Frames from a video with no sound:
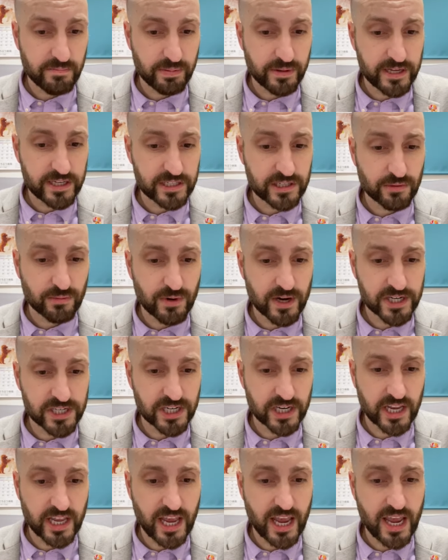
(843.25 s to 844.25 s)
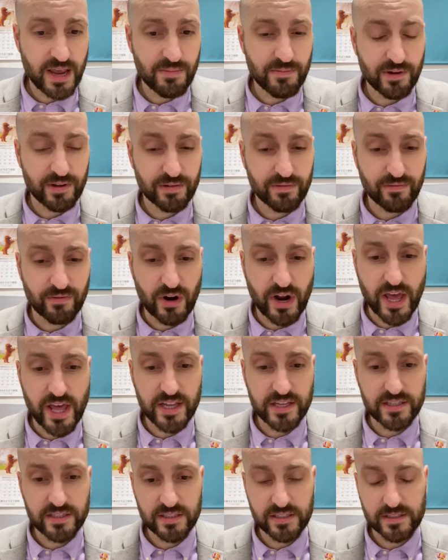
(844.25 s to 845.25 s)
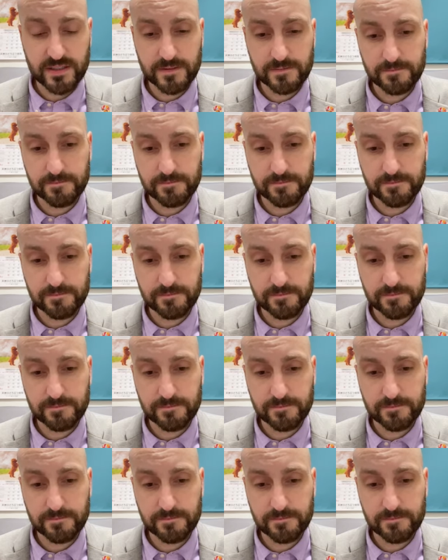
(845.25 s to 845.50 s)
Place to watch a game with friends.